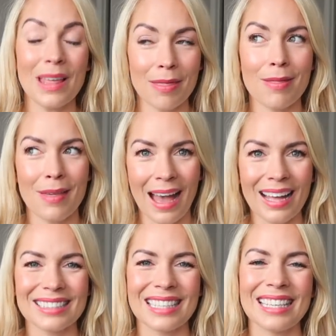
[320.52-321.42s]
with
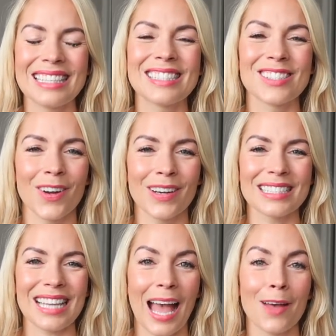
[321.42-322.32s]
that, he is
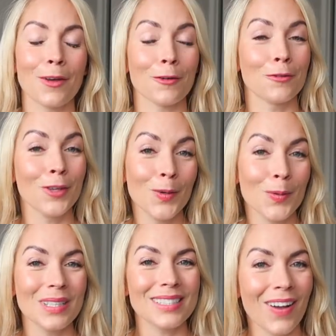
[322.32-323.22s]
starting to have a
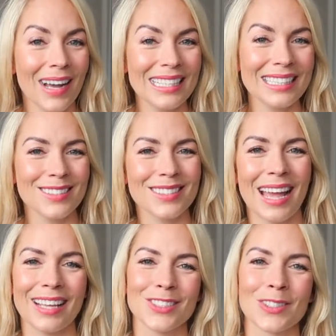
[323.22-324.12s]
few tiny little
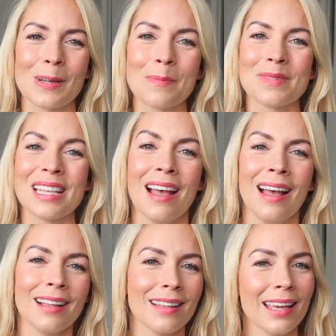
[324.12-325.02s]
tantrums,
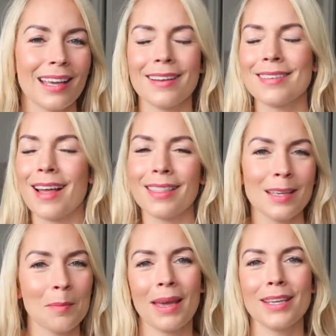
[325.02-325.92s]
like
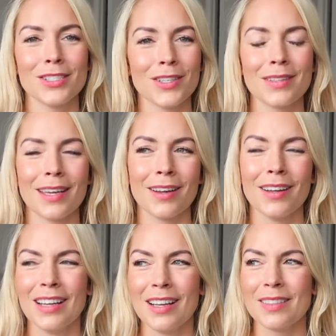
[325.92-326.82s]
nothing major. They're
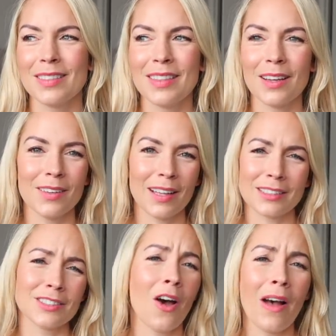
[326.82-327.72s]
they're
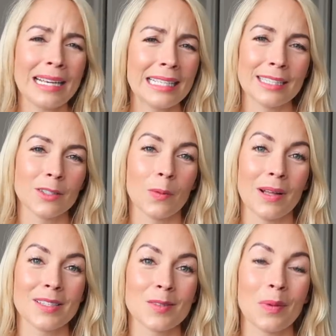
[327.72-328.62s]
like tiny little
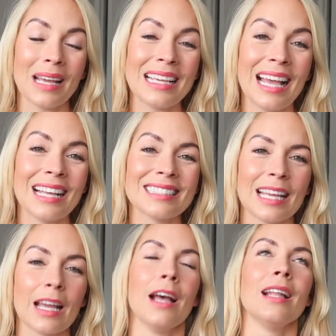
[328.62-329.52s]
ones, but he has
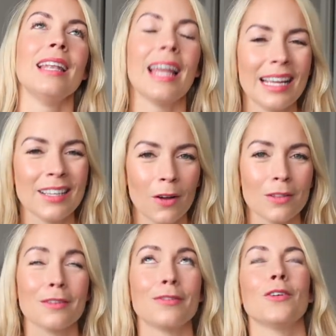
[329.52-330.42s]
like laid
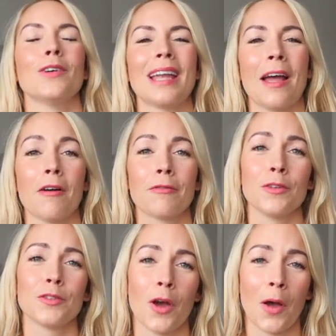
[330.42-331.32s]
on the floor now a
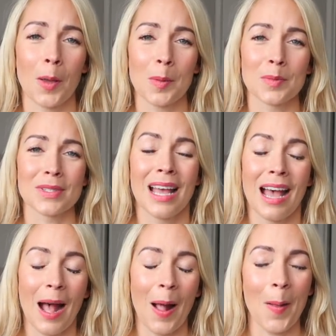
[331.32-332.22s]
few times,
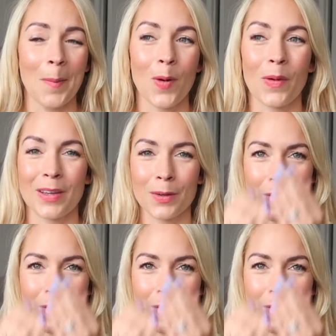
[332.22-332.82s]
um, or he'll